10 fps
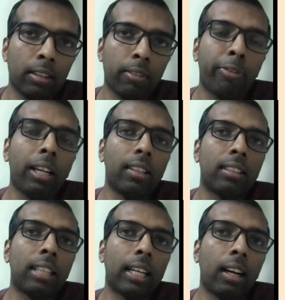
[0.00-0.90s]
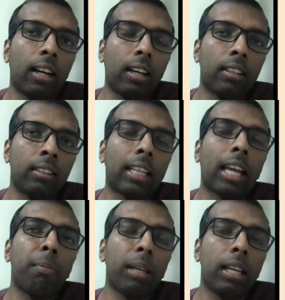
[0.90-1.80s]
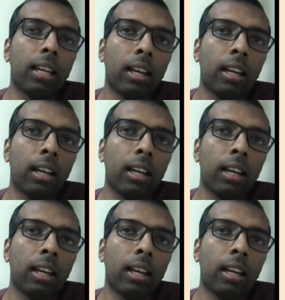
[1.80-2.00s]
fields that can be